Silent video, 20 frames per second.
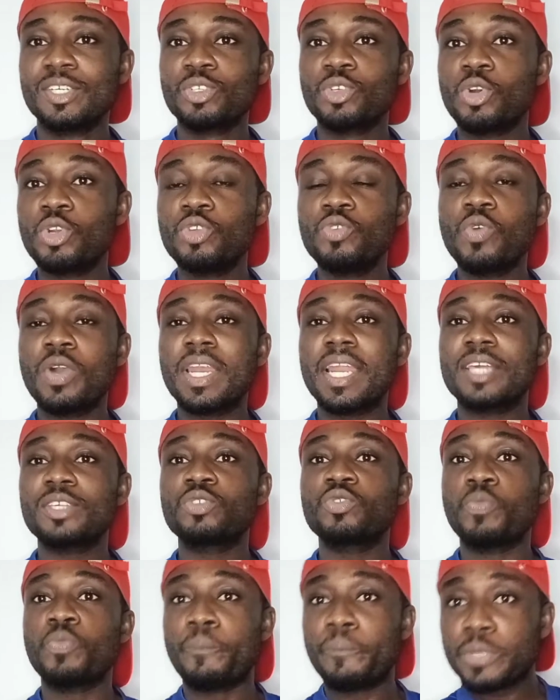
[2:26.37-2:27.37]
So you want
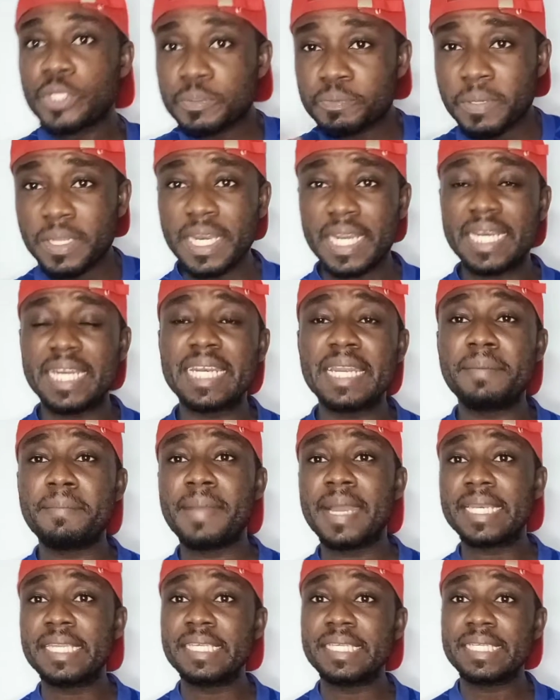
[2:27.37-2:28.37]
us to spend another
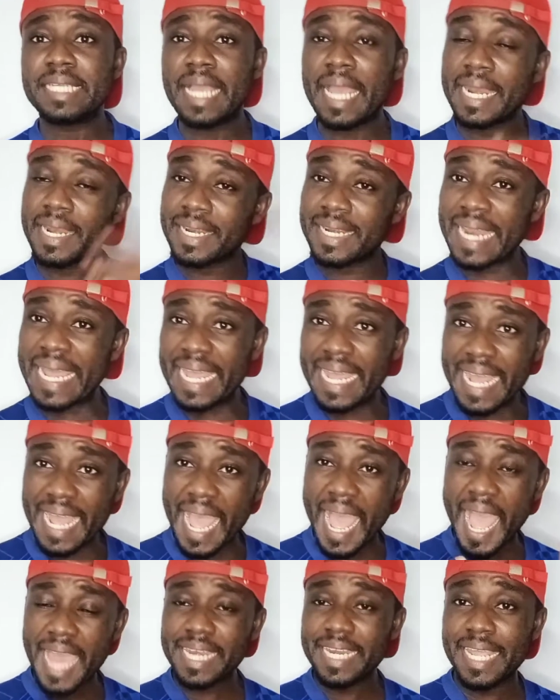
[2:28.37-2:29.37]

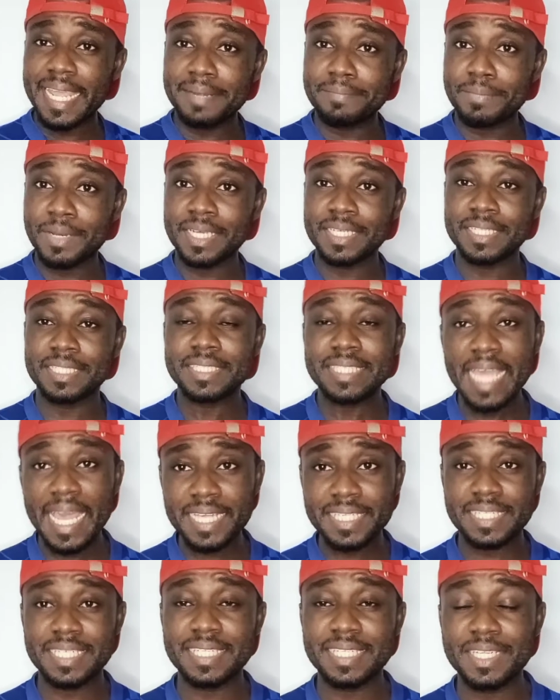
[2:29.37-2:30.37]
hard-earned money,
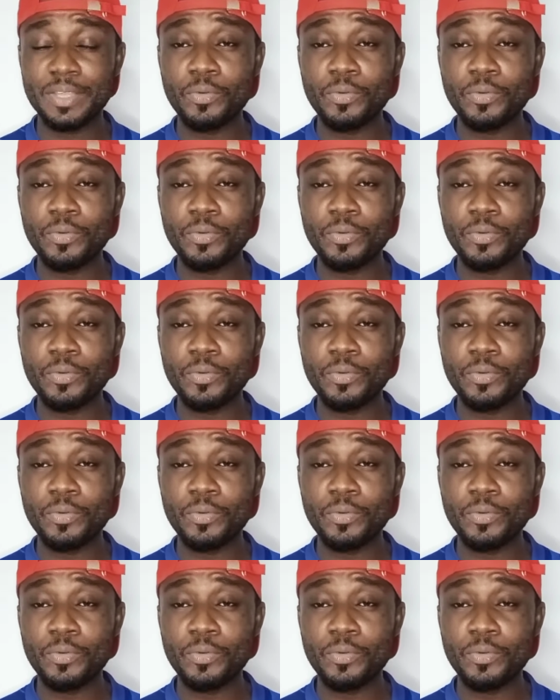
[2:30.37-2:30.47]
taxes.